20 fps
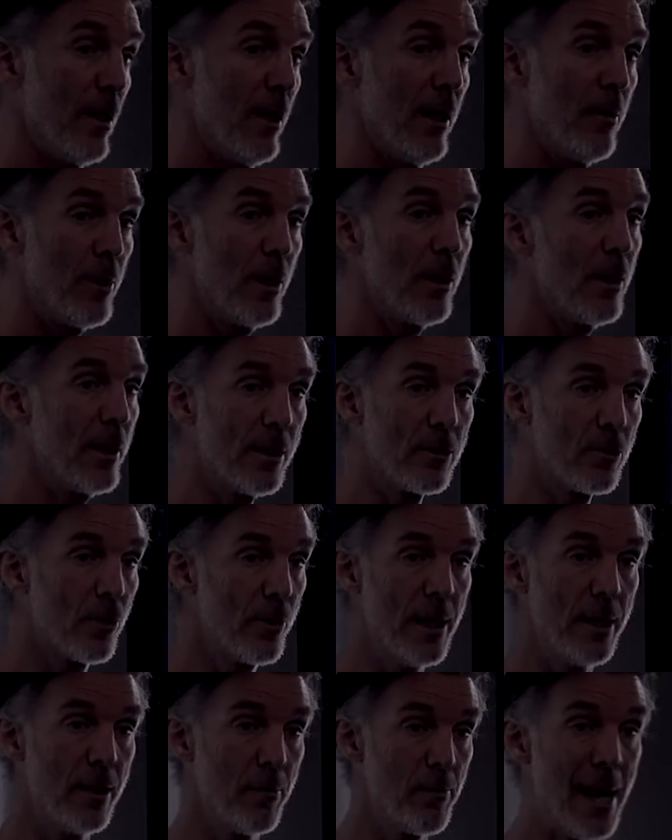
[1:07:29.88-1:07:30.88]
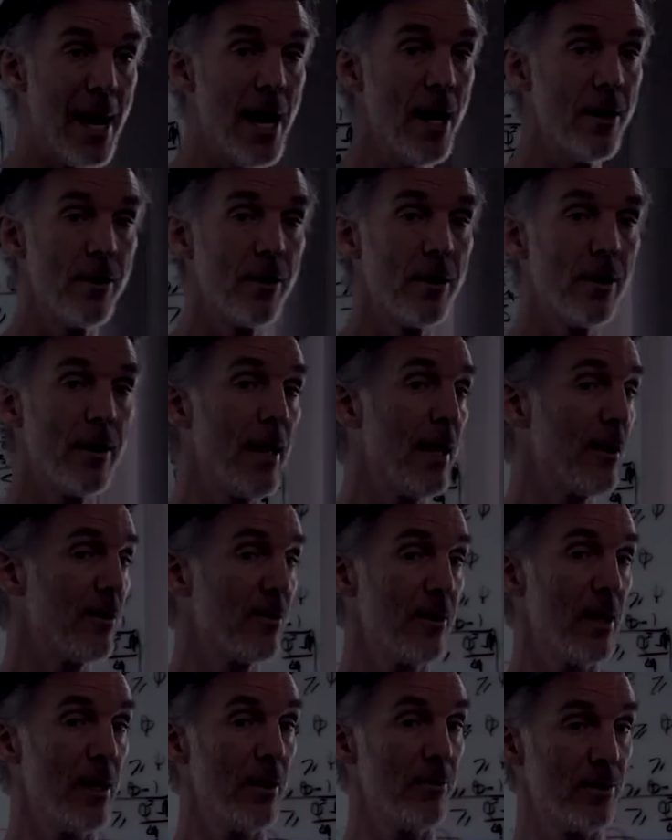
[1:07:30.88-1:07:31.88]
deliberately create a pattern that
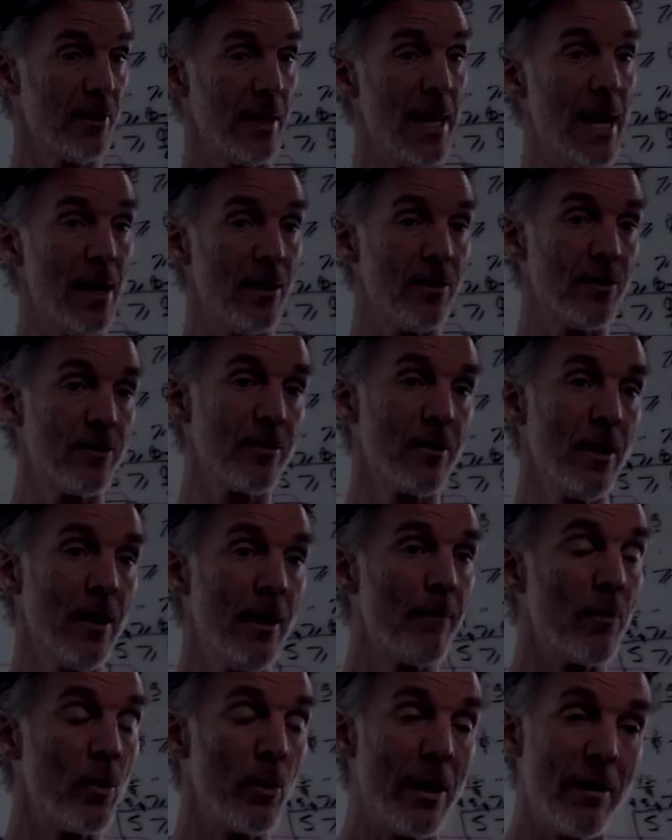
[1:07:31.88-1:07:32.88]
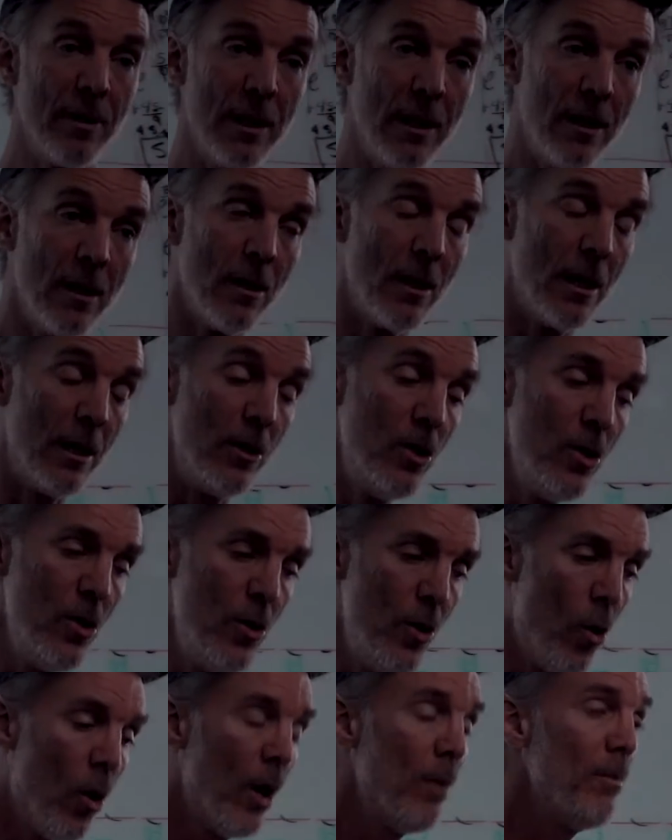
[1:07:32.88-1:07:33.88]
saves less. We have an
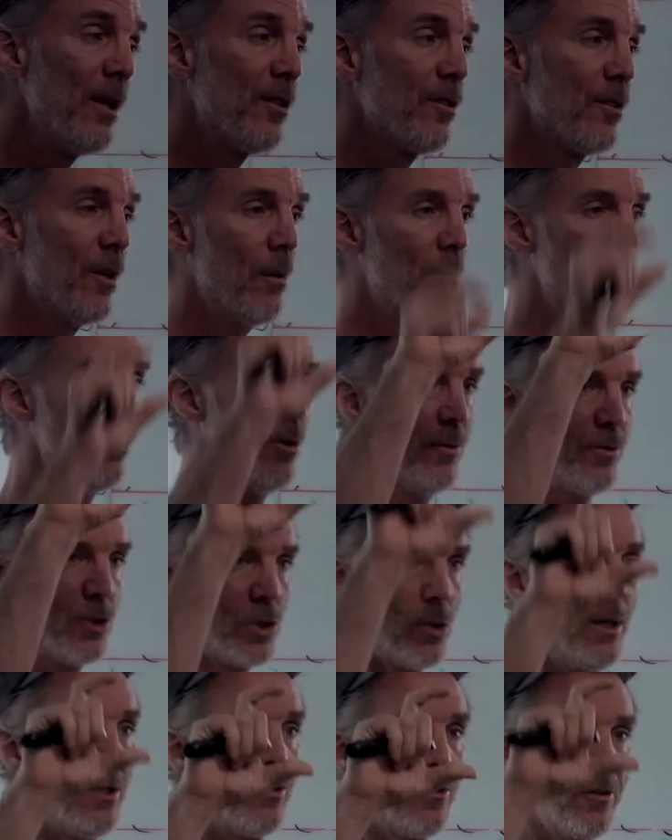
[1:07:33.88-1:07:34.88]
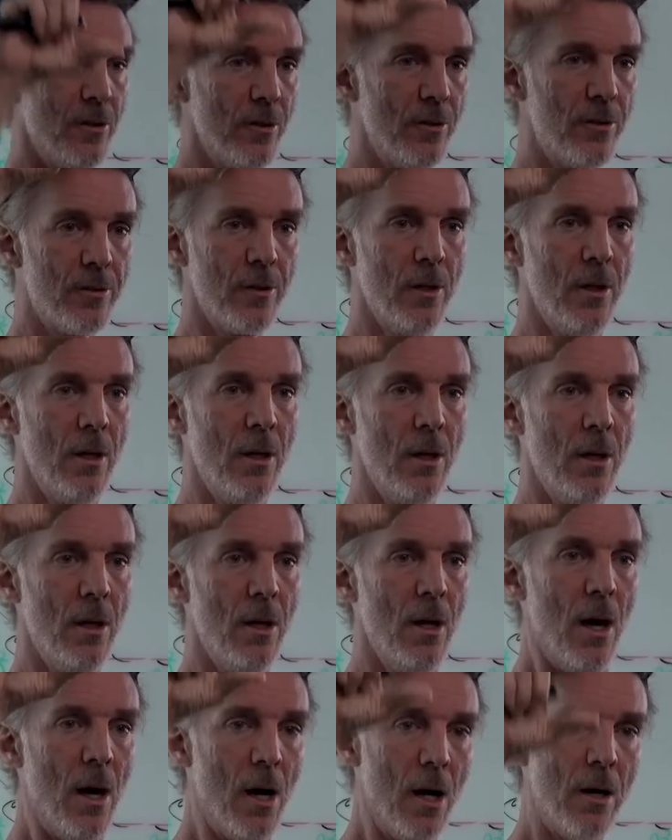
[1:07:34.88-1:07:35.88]
enormous number of choices
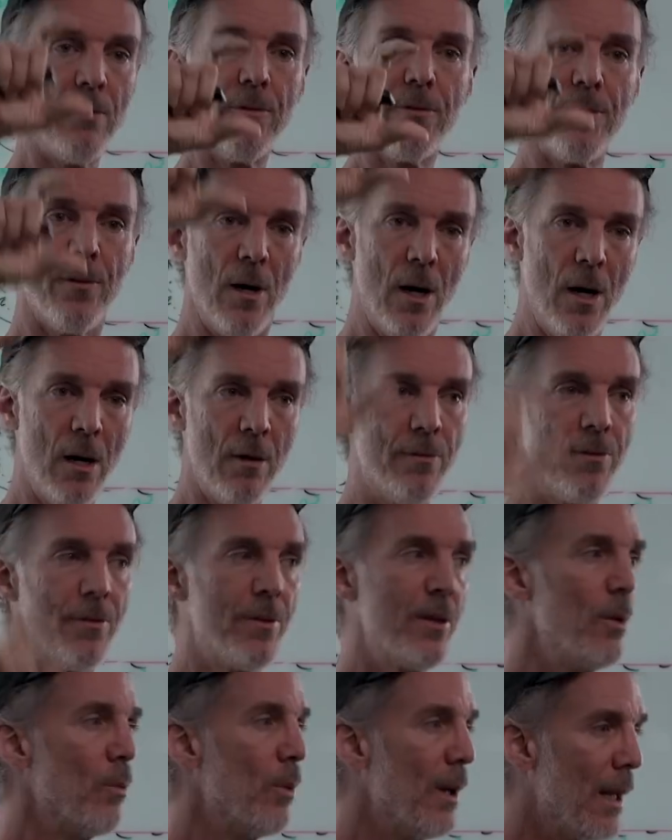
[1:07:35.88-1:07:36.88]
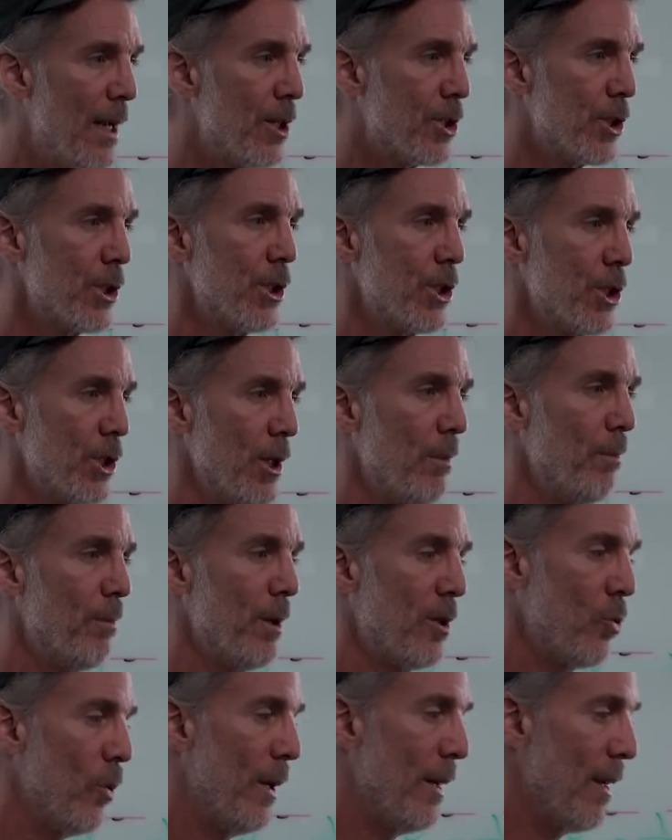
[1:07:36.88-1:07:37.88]
of the relationship
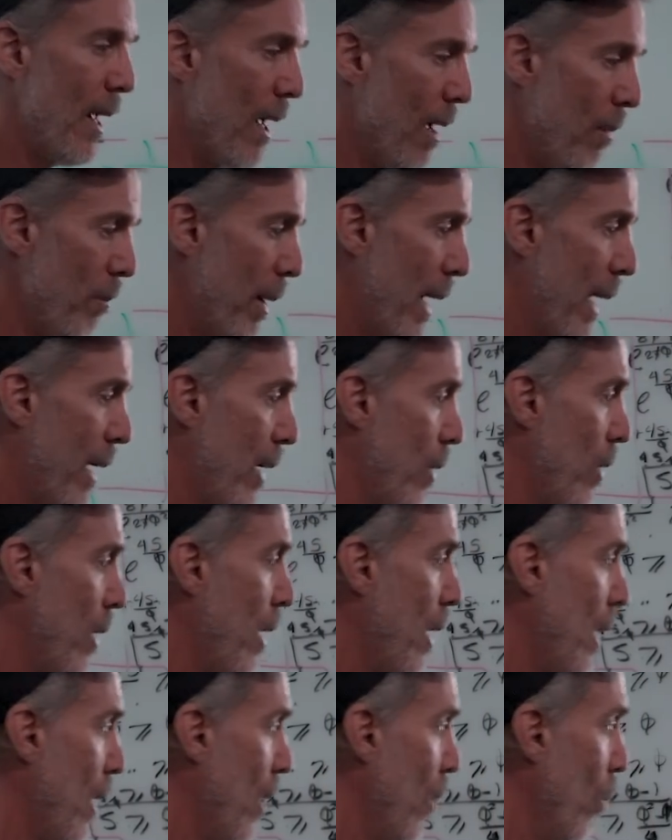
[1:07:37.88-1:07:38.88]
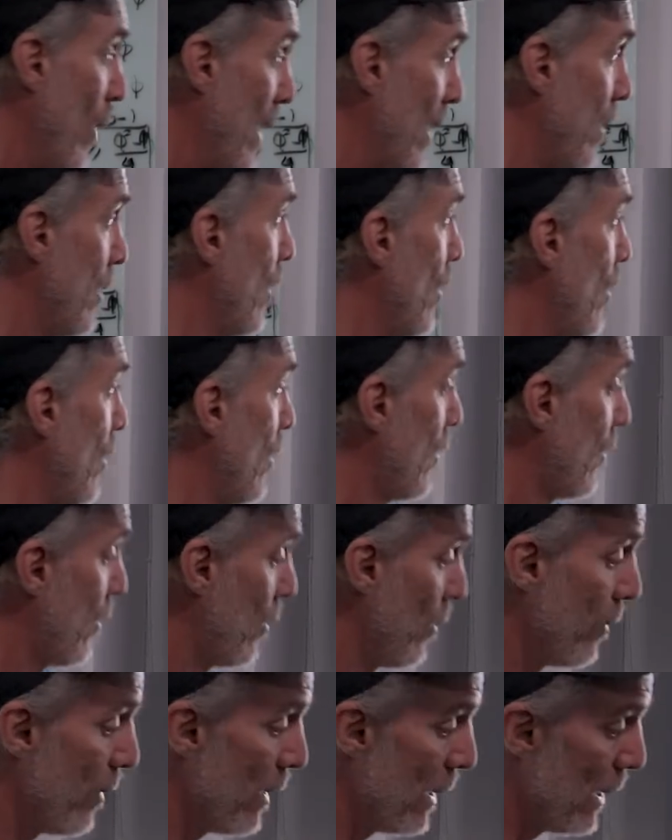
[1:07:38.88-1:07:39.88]
between the empire window
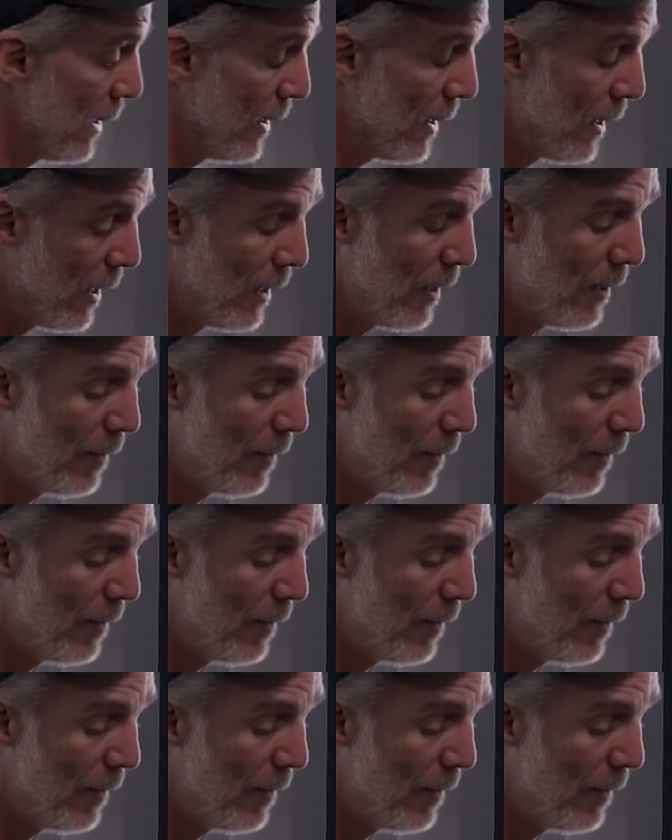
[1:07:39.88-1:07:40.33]
to the